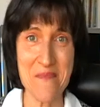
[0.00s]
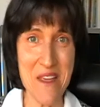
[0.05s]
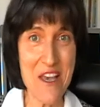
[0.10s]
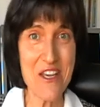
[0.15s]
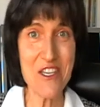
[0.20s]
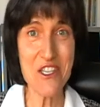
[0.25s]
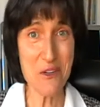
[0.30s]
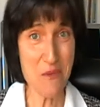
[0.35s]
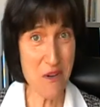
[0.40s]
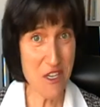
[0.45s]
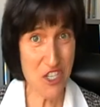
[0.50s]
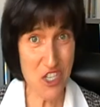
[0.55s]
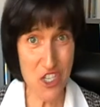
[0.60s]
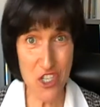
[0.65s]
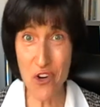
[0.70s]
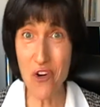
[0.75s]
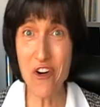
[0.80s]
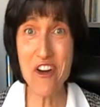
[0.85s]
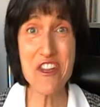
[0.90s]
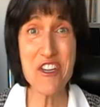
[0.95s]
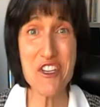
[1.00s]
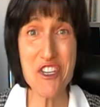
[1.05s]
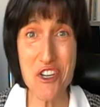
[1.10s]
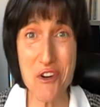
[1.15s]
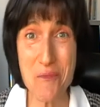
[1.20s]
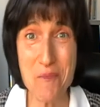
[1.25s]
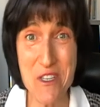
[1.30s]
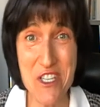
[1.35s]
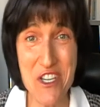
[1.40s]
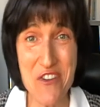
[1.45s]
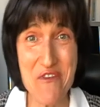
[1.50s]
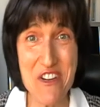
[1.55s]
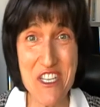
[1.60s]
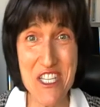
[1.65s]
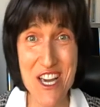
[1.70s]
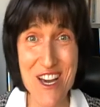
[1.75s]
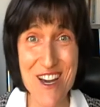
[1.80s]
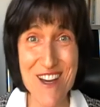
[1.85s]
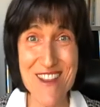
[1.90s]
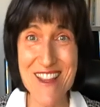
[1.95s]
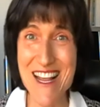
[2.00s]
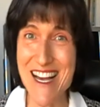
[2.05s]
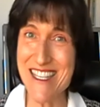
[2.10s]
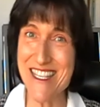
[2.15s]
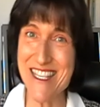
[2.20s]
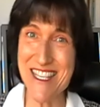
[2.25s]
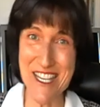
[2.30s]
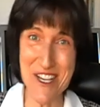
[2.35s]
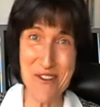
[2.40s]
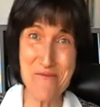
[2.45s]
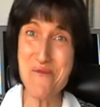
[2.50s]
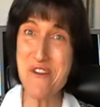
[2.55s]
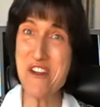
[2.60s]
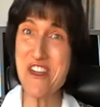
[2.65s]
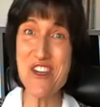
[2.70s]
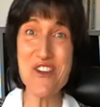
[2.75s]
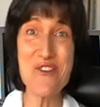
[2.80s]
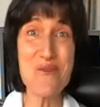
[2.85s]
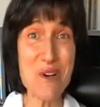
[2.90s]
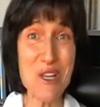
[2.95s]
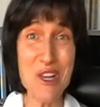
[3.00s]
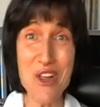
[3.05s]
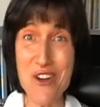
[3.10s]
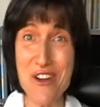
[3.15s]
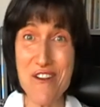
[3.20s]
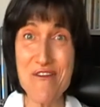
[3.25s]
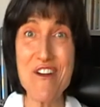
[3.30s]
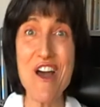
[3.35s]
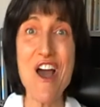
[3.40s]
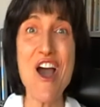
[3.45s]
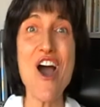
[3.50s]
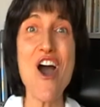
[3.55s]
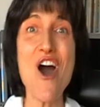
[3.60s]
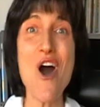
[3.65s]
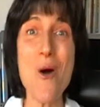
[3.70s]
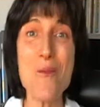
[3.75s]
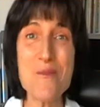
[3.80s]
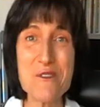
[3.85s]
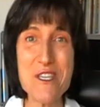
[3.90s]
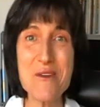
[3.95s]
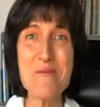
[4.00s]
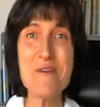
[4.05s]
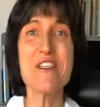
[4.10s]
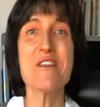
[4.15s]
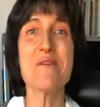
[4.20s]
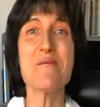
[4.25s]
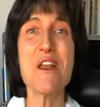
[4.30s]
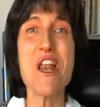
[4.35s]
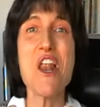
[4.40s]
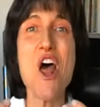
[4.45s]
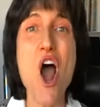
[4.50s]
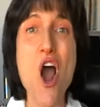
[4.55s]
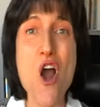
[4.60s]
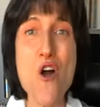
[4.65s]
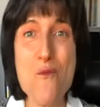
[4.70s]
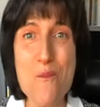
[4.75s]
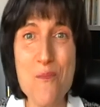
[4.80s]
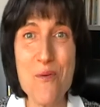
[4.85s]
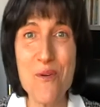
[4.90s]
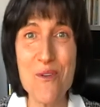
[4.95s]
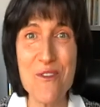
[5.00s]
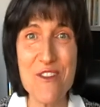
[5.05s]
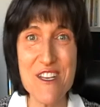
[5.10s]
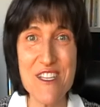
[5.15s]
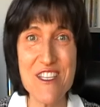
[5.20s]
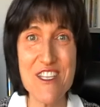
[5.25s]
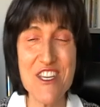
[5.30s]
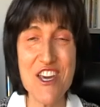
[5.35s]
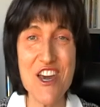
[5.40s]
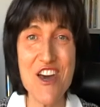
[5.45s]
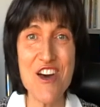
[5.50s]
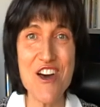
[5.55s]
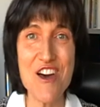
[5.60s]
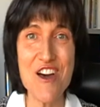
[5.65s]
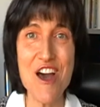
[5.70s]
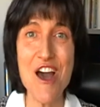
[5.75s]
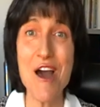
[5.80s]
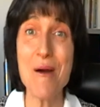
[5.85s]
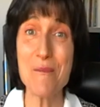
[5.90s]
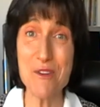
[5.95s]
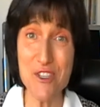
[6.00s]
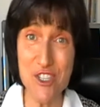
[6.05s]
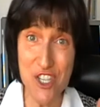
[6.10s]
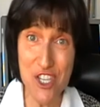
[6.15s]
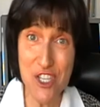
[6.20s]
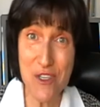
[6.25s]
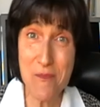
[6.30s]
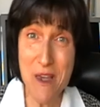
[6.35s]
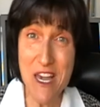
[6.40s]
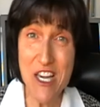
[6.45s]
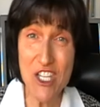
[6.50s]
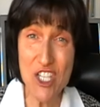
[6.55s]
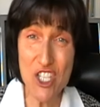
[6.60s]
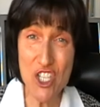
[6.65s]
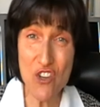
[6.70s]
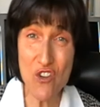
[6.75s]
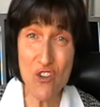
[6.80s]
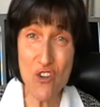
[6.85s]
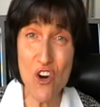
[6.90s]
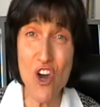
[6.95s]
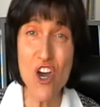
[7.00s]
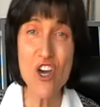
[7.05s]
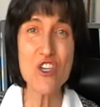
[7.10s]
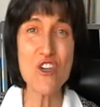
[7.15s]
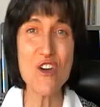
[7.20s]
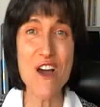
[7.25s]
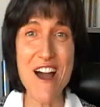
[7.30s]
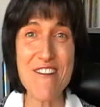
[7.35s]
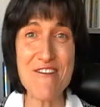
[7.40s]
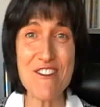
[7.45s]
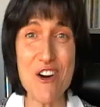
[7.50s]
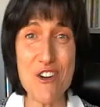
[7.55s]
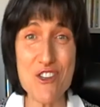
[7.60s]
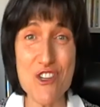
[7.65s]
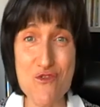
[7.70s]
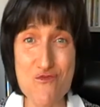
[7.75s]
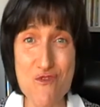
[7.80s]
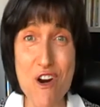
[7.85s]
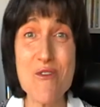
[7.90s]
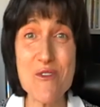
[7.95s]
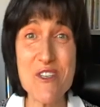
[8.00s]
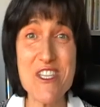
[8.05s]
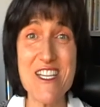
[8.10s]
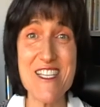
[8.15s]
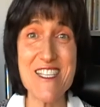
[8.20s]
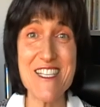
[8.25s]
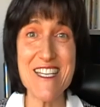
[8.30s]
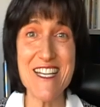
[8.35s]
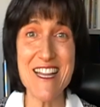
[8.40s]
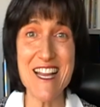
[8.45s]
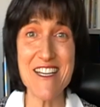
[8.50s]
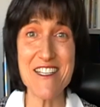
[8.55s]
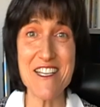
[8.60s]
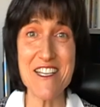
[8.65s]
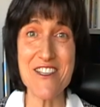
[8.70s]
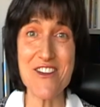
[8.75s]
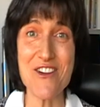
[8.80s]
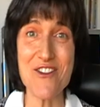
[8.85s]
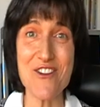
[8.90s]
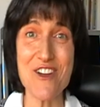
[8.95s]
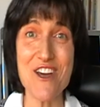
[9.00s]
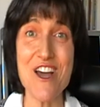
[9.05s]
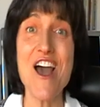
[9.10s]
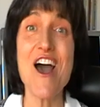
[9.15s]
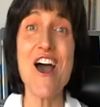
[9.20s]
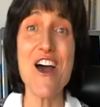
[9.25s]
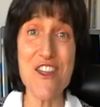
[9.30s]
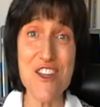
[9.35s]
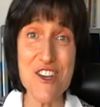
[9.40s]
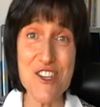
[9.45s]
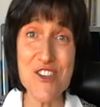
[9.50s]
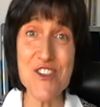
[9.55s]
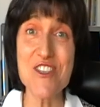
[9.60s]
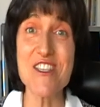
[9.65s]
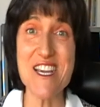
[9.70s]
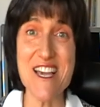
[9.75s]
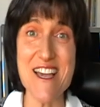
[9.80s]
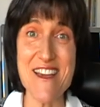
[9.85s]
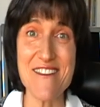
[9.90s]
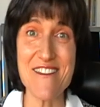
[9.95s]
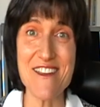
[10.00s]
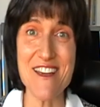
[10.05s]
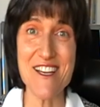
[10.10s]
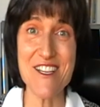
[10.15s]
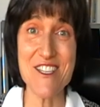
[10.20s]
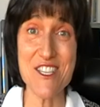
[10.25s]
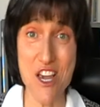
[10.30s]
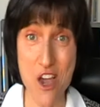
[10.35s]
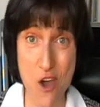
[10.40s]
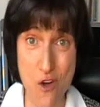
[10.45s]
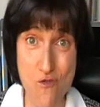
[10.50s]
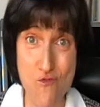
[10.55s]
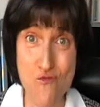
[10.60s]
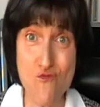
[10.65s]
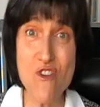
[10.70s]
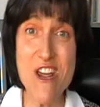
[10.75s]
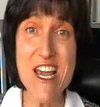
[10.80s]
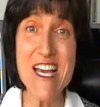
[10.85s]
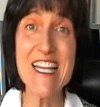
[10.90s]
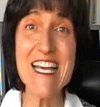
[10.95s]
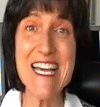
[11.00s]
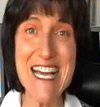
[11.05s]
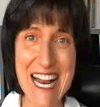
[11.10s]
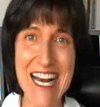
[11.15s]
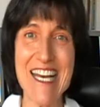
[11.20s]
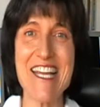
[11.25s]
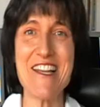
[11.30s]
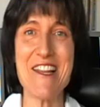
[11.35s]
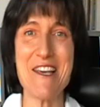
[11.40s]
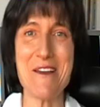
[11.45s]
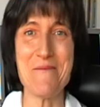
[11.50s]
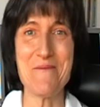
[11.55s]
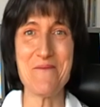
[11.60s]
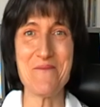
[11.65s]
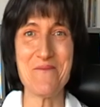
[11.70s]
So enjoy the Jupiter return. That's still bringing you a lot of optimism and hope this year, but just make sure you haven't got your rose-tinted glasses on and that you're seeing things really clearly.